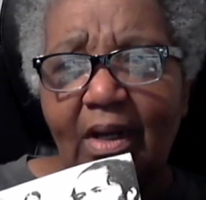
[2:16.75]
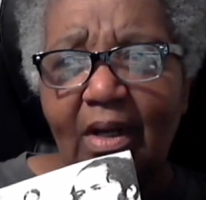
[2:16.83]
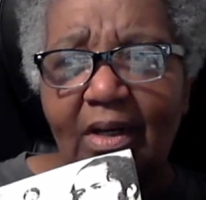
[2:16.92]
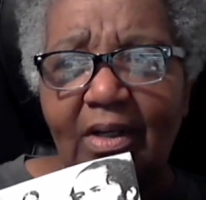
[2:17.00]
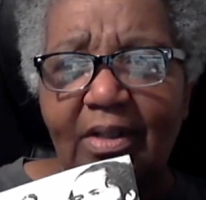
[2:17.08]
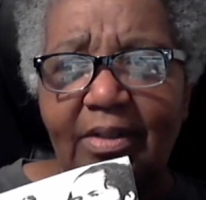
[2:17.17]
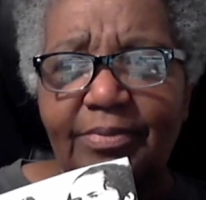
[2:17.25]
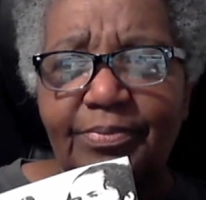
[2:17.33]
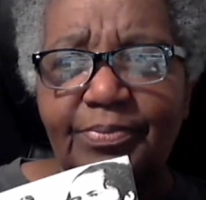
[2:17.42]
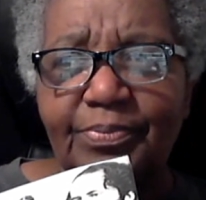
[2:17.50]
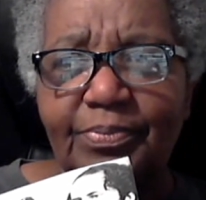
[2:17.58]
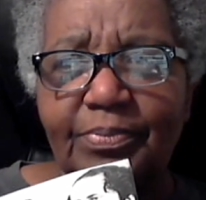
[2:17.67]

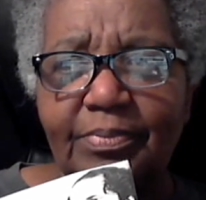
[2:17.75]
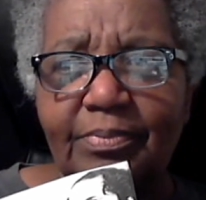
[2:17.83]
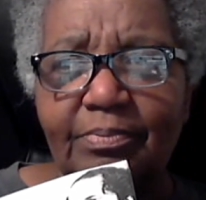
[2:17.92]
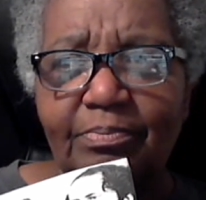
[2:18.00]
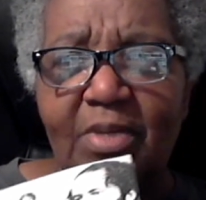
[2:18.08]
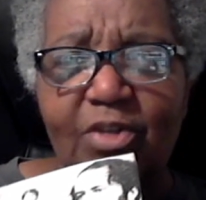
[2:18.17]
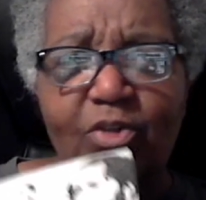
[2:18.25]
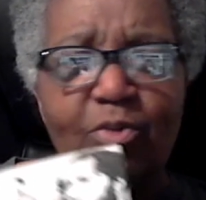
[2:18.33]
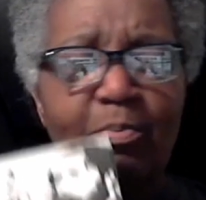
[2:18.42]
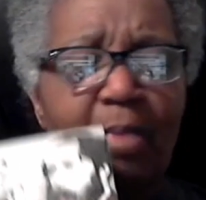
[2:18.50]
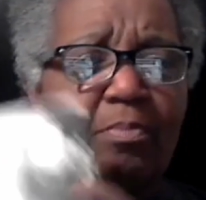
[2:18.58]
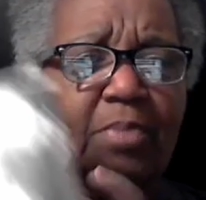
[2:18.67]
Um, Mr.
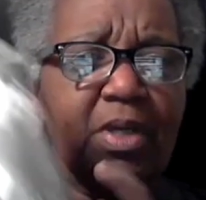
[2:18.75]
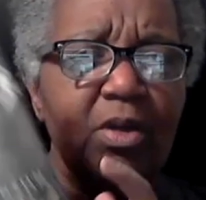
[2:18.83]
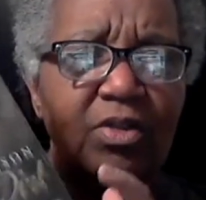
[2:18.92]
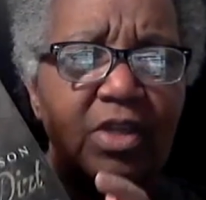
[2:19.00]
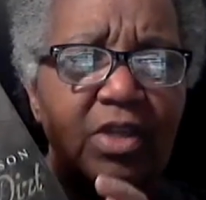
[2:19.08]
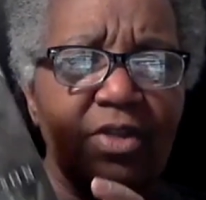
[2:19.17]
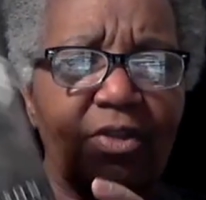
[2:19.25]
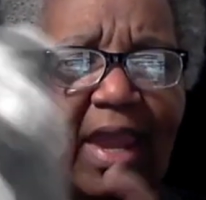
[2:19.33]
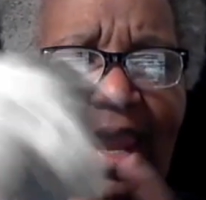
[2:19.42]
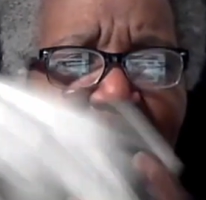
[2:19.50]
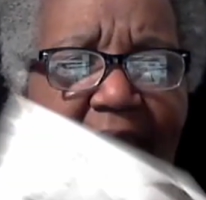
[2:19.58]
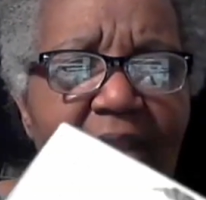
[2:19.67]
Mumby, on the other
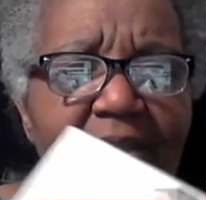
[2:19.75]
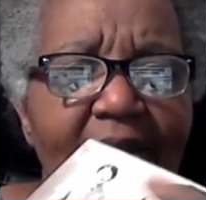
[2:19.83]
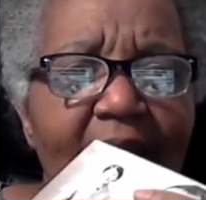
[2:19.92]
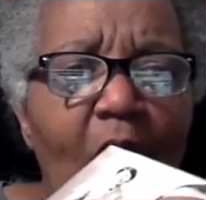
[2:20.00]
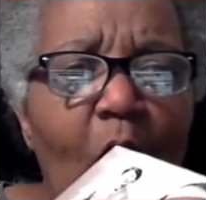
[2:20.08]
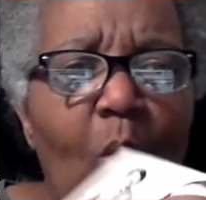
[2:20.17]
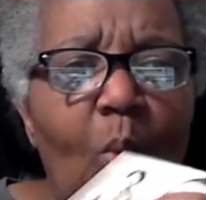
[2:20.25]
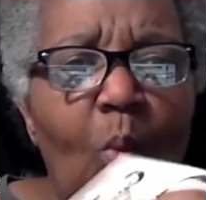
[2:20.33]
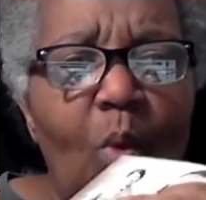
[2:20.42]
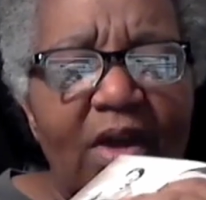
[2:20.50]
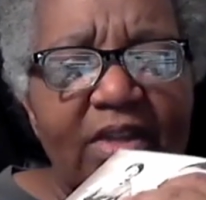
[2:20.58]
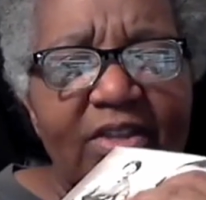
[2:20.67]
hand,
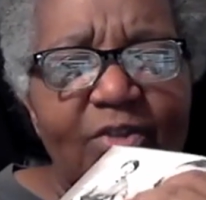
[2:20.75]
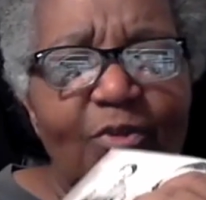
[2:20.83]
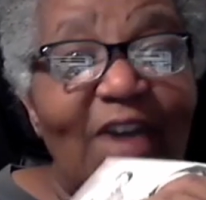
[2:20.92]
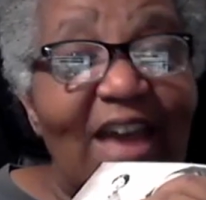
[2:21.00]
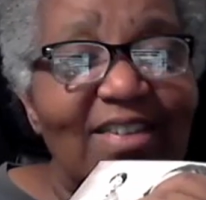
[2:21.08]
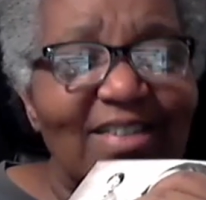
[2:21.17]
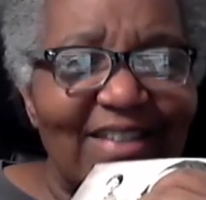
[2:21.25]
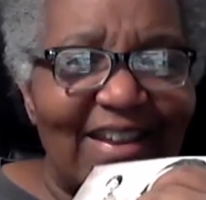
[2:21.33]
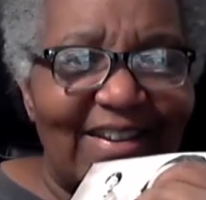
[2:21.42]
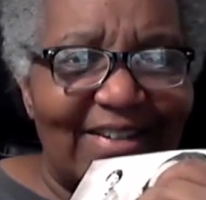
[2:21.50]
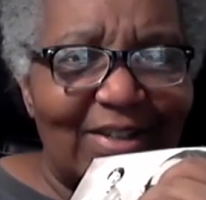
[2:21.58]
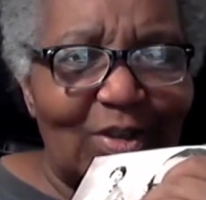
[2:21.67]
was
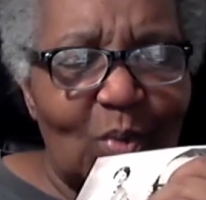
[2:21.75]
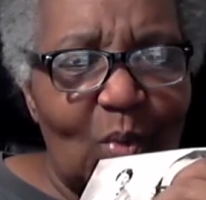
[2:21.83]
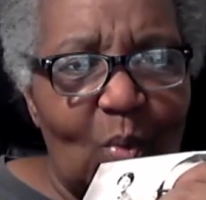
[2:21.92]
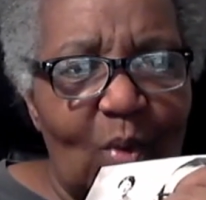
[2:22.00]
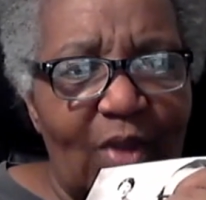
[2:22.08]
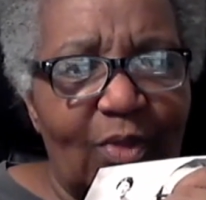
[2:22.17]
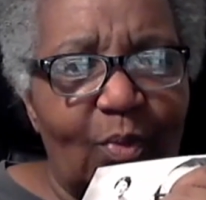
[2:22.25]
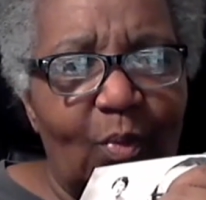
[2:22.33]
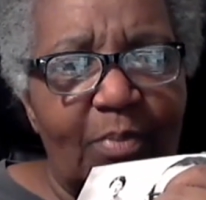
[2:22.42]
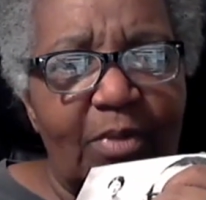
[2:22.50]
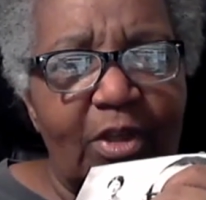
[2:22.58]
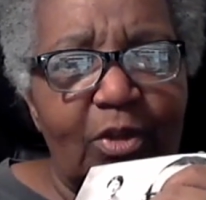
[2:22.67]
fascinated with
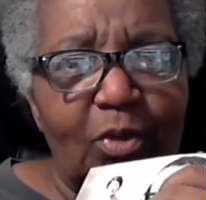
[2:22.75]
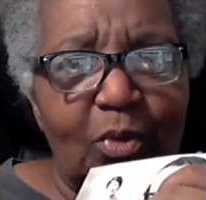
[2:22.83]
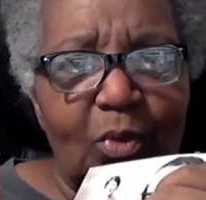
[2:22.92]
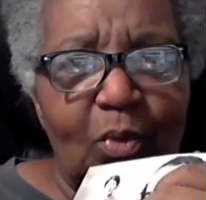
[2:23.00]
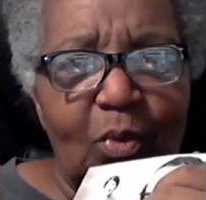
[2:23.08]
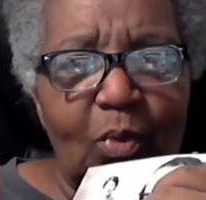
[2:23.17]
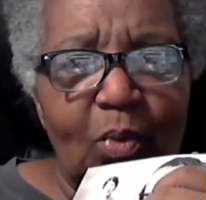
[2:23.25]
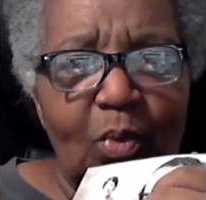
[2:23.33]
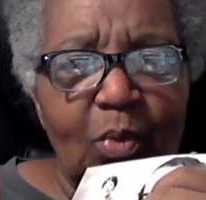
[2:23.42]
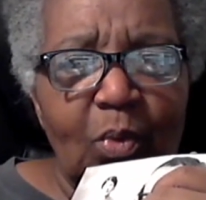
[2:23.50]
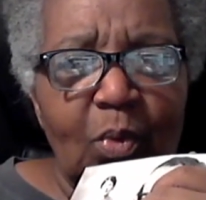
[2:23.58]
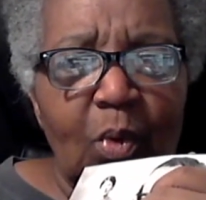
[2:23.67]
women who
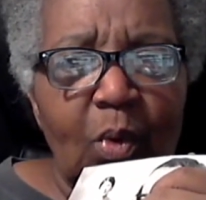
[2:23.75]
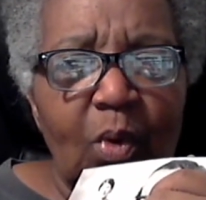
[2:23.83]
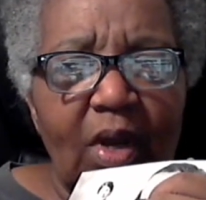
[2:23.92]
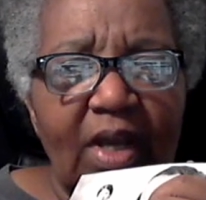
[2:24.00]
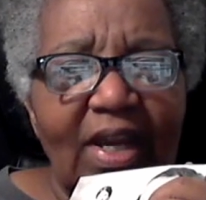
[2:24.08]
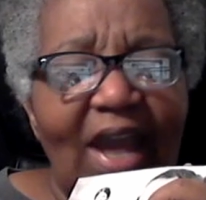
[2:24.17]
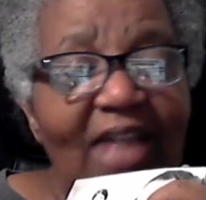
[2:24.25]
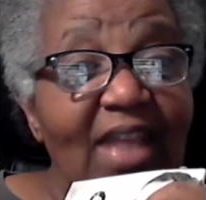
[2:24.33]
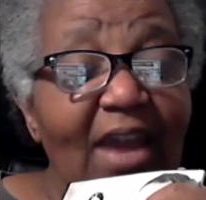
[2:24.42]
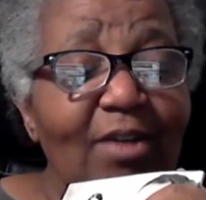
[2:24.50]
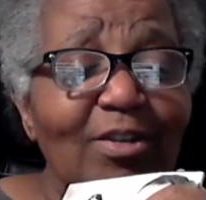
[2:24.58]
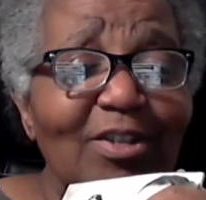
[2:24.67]
got
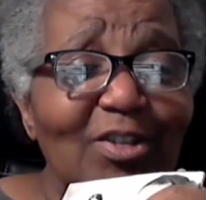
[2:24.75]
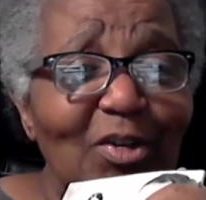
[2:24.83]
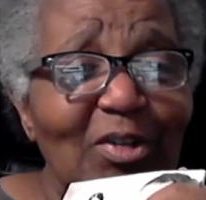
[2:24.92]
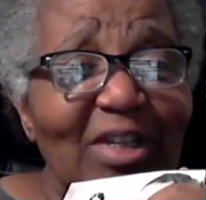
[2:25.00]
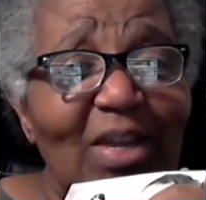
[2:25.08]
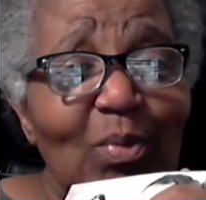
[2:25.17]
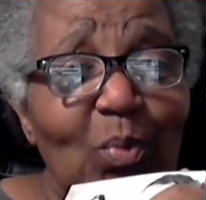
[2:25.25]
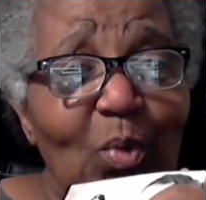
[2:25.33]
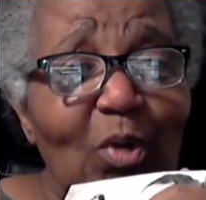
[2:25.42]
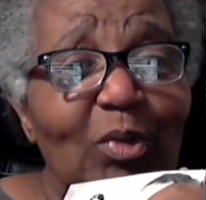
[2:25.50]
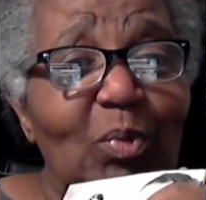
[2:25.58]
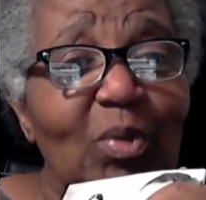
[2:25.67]
down and dirty and
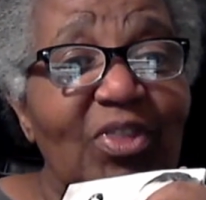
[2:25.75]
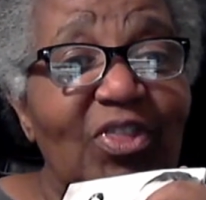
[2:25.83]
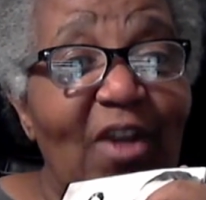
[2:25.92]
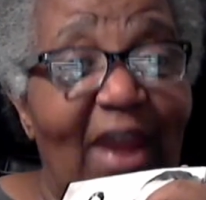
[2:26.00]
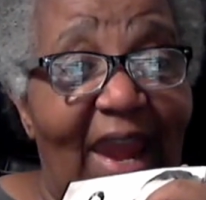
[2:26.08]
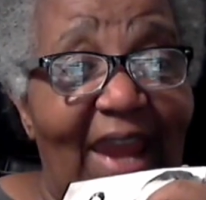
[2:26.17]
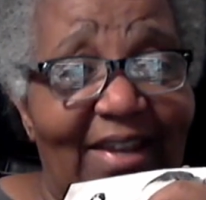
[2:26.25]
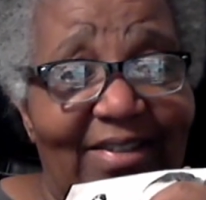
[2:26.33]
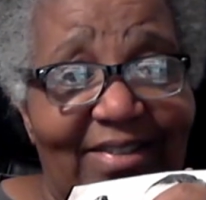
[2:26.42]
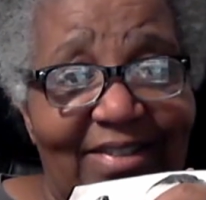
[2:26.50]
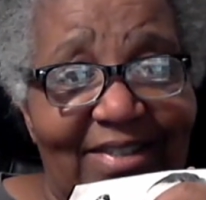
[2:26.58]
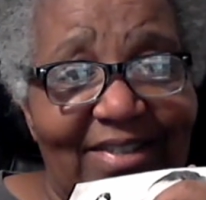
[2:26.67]
worked with their
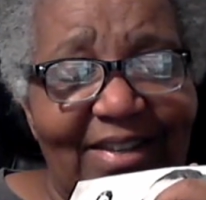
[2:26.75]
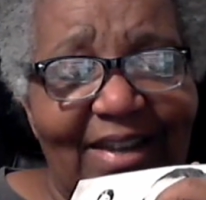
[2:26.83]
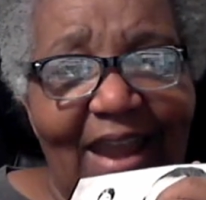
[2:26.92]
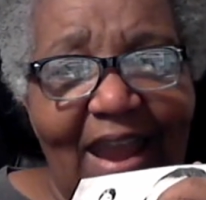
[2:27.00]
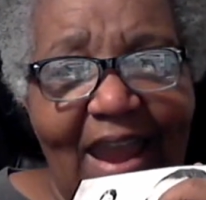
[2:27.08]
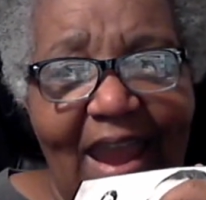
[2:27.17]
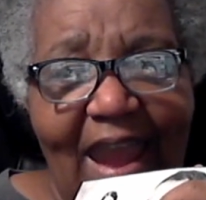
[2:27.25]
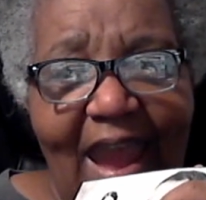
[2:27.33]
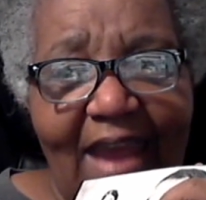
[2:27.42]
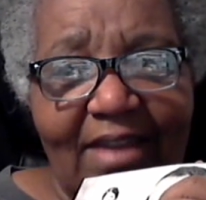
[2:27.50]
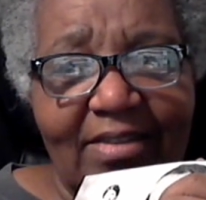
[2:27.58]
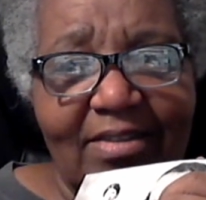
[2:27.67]
hands.
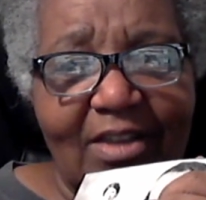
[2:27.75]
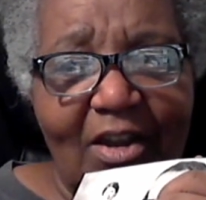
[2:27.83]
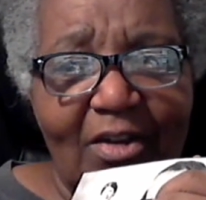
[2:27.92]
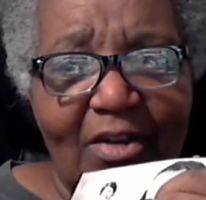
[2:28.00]
And